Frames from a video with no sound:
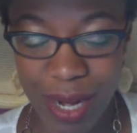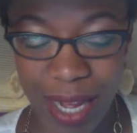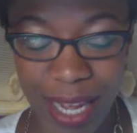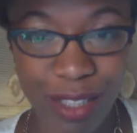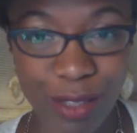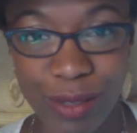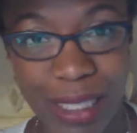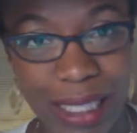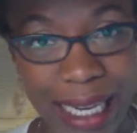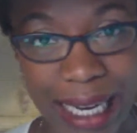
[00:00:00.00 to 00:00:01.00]
include the
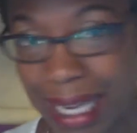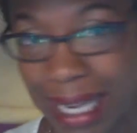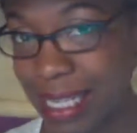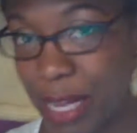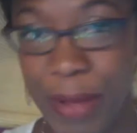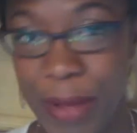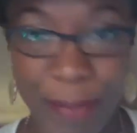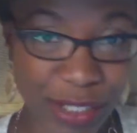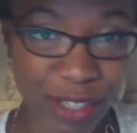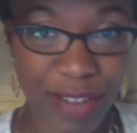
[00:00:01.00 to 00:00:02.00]
link and tell me
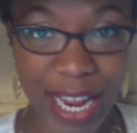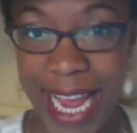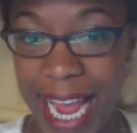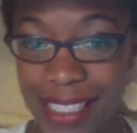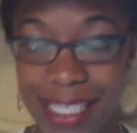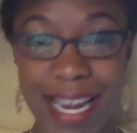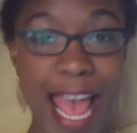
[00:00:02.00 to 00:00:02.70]
about your vacation.